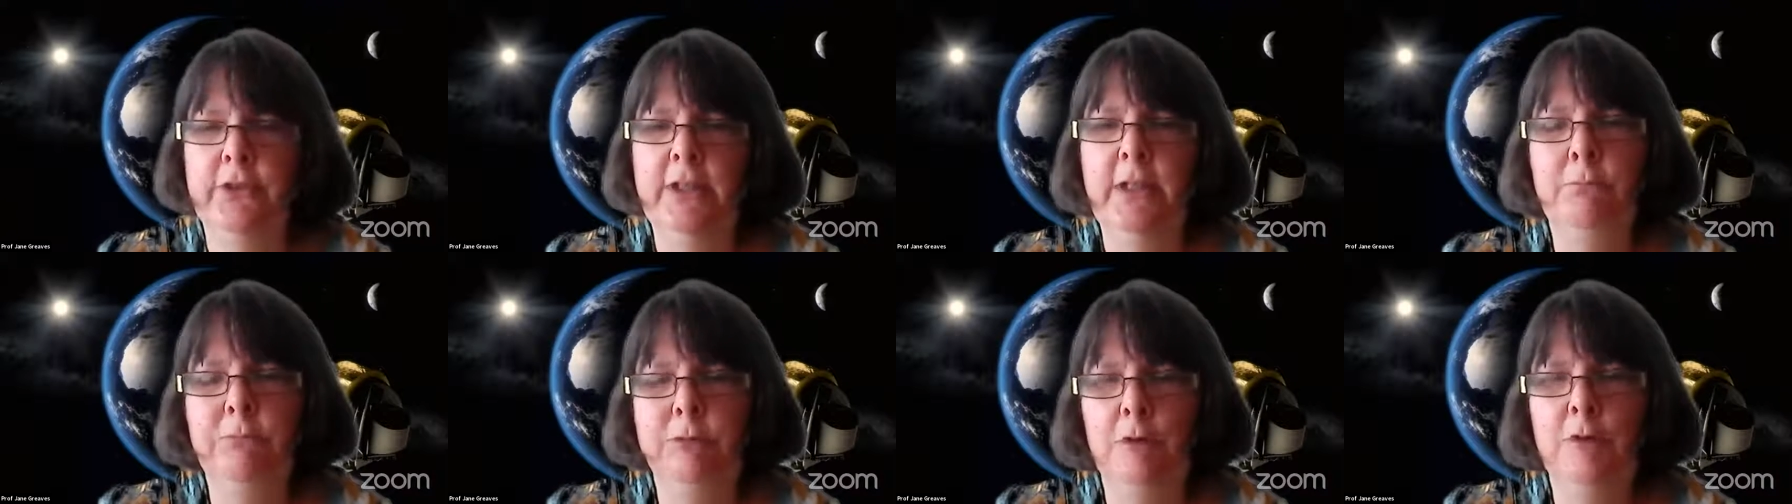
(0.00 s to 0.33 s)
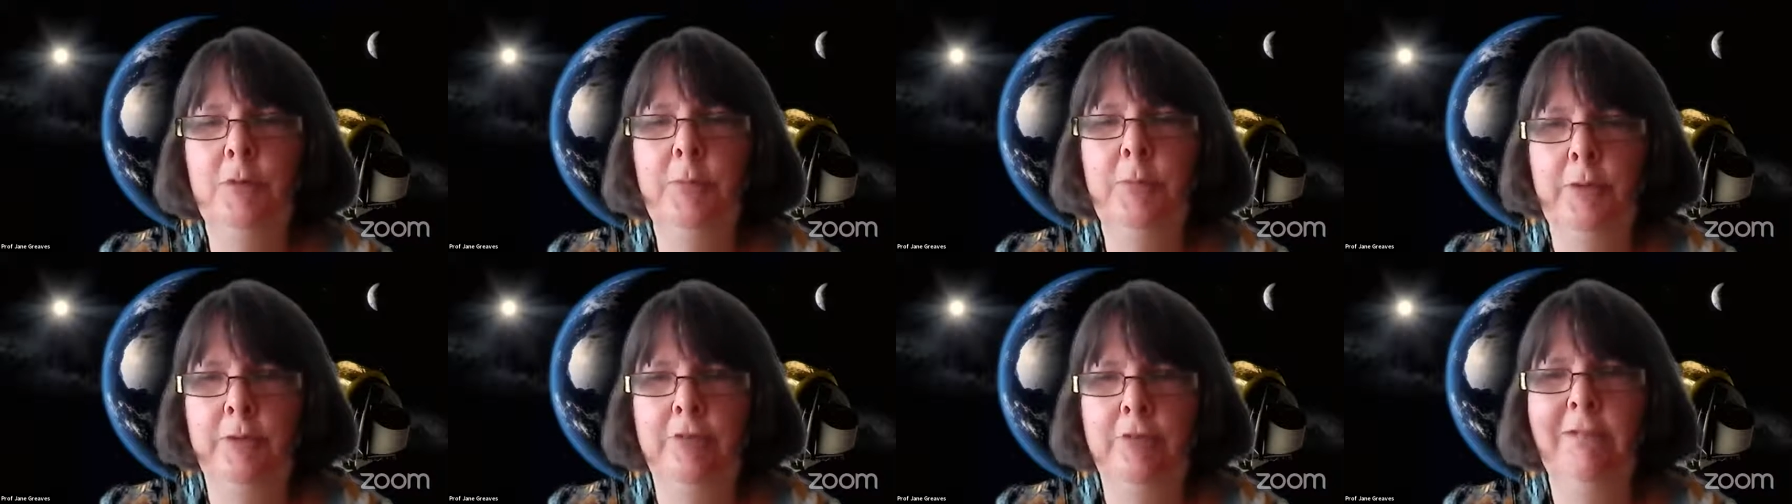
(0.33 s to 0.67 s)
that'd
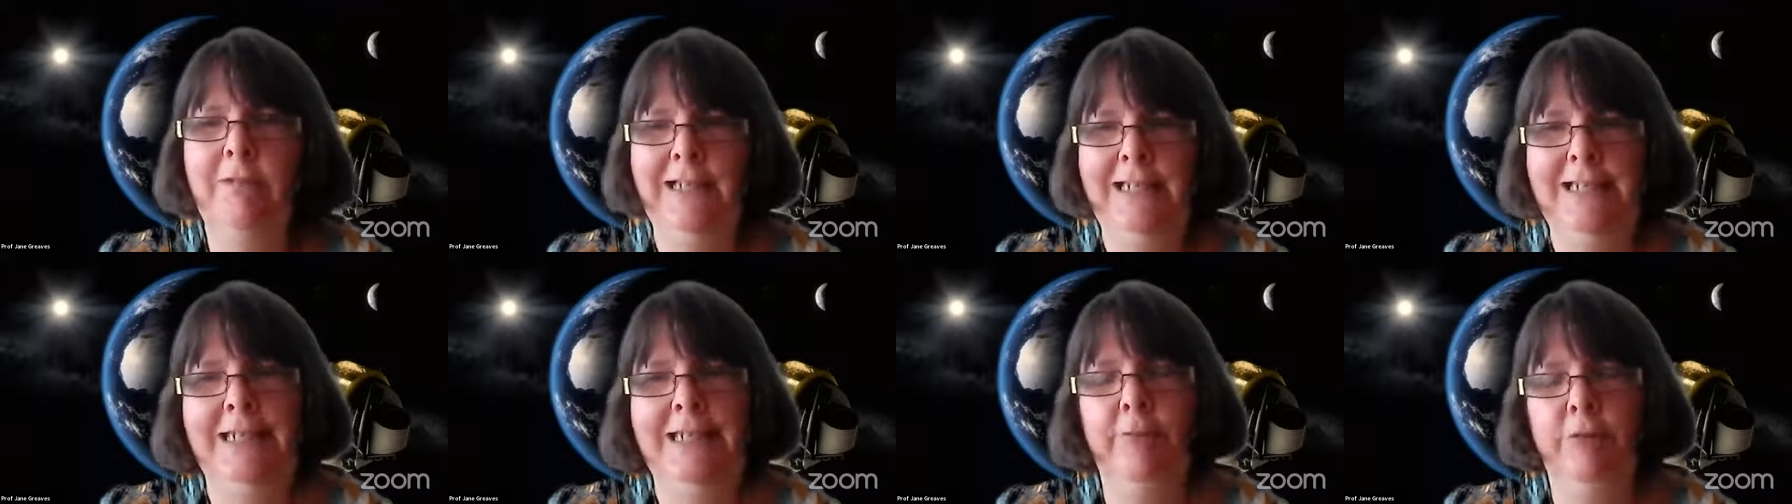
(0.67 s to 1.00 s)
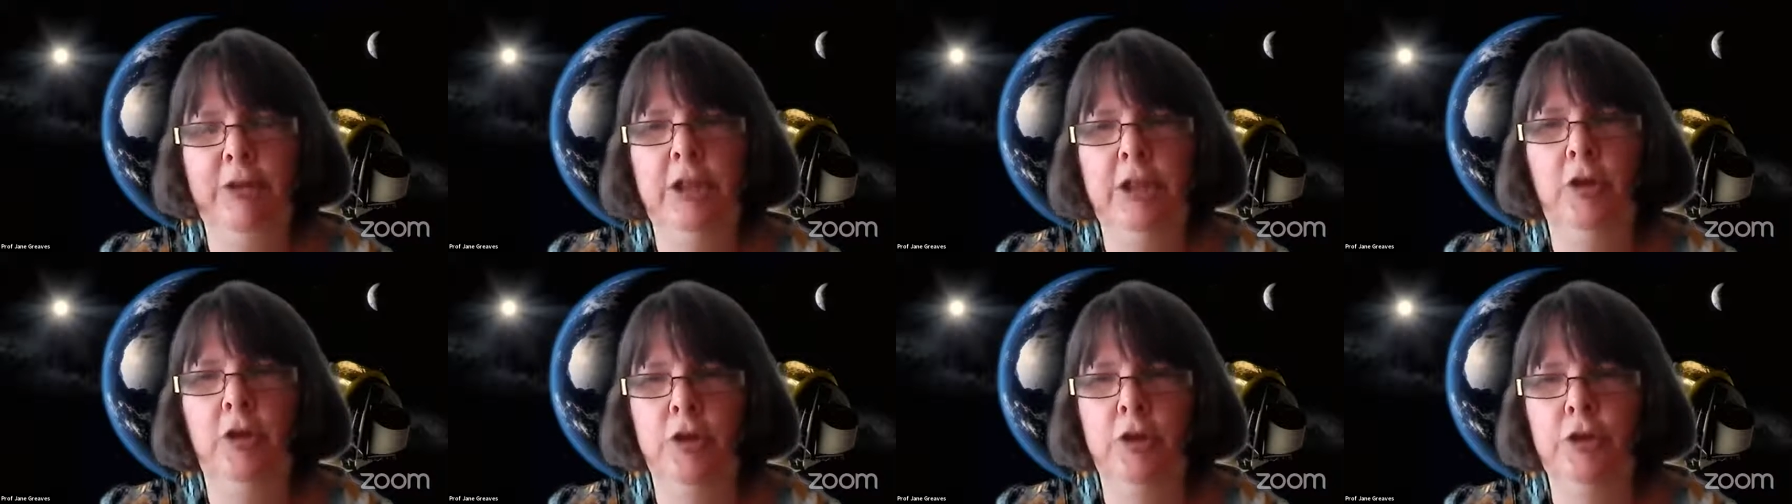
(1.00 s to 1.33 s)
probably be really
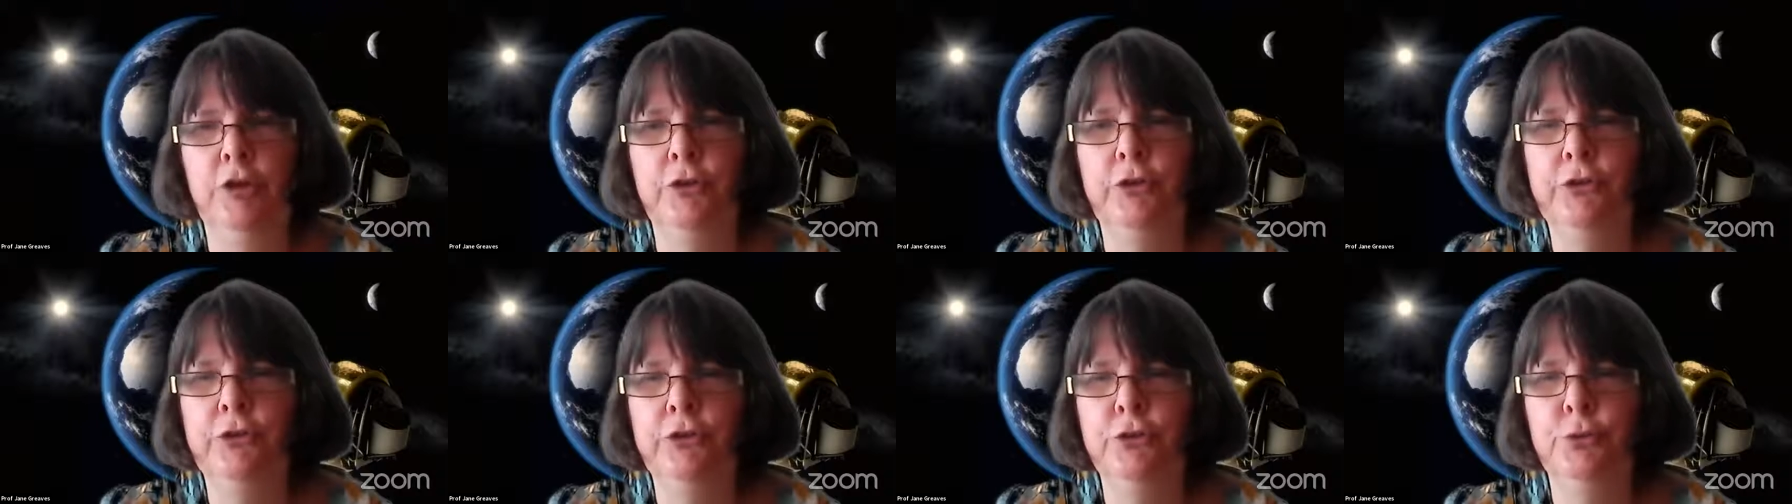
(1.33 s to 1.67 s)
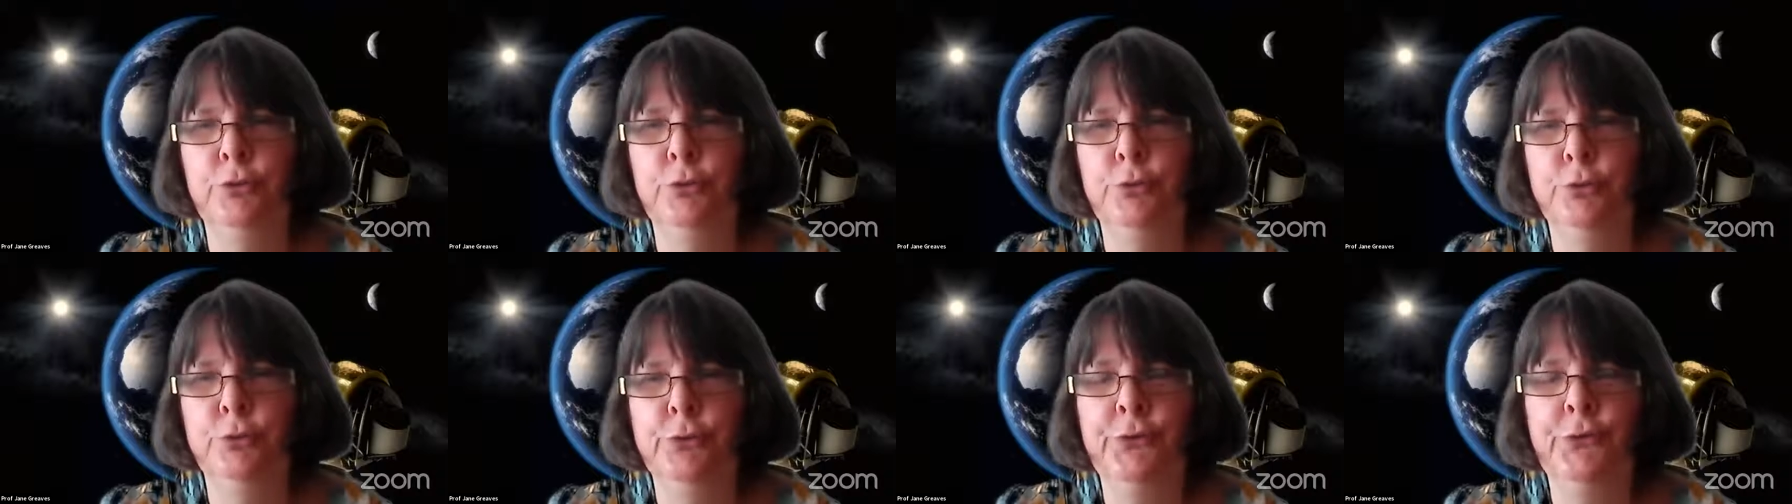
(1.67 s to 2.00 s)
giving you the good
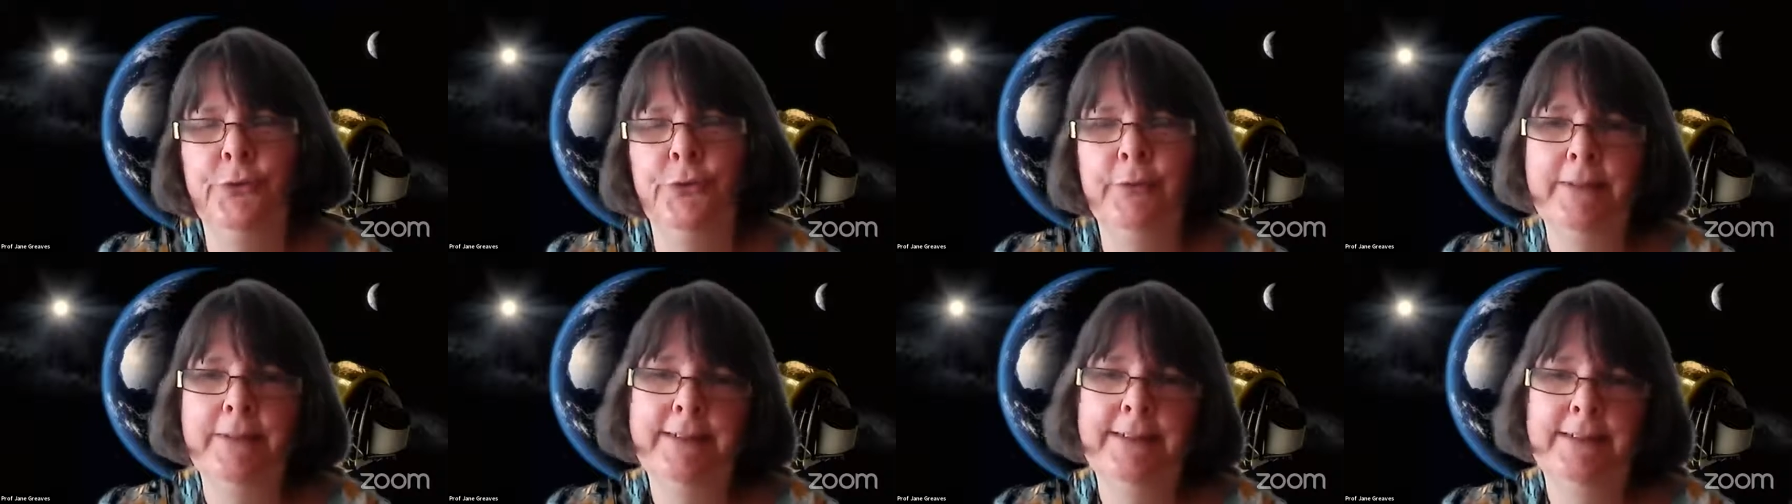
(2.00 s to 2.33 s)
tools.